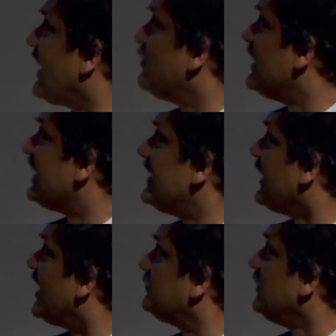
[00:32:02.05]
I would again
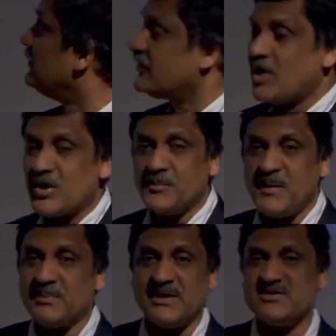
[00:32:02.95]
ask people to talk to
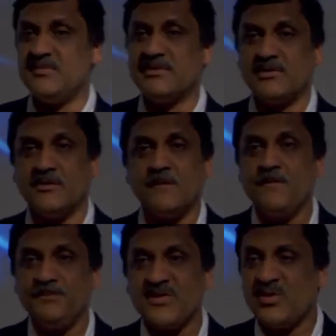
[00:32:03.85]
people like Jamie LaRue,
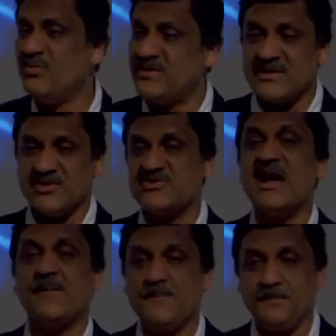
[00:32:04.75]
who've done this now.
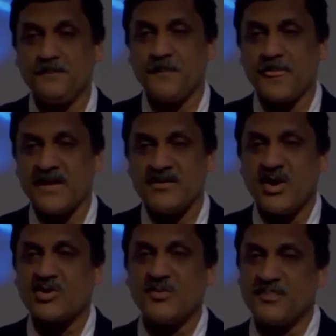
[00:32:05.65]

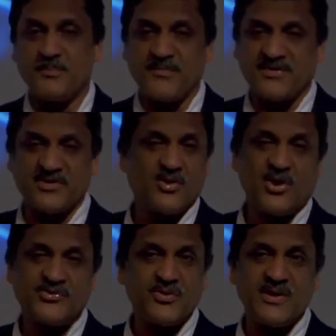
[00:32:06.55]
Talk to Professor
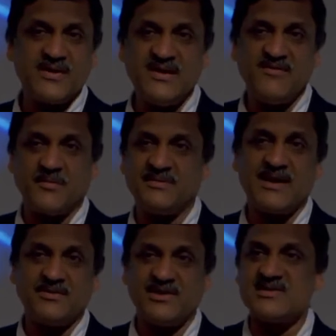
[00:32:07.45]
Khosrow Gadiri from San
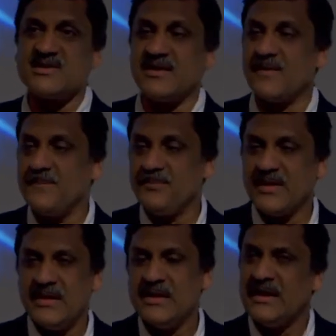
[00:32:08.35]
Jose State
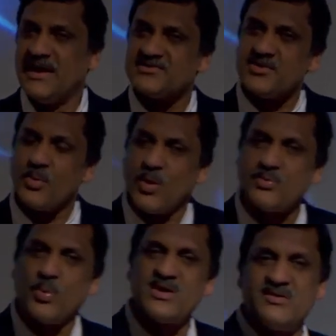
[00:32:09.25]
as to
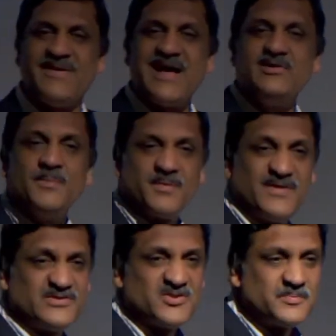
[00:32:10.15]
what is the value the
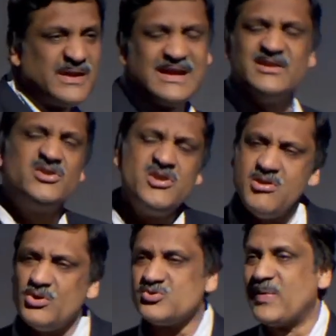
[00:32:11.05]
professor is bringing, and there's
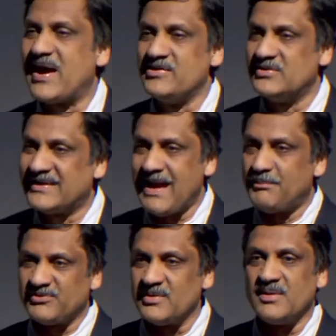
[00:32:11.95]
huge value the
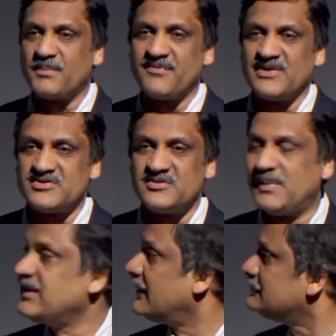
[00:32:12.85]
campus and the professor is
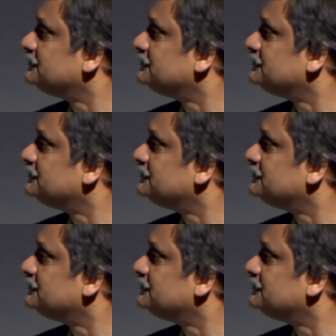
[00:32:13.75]
bringing.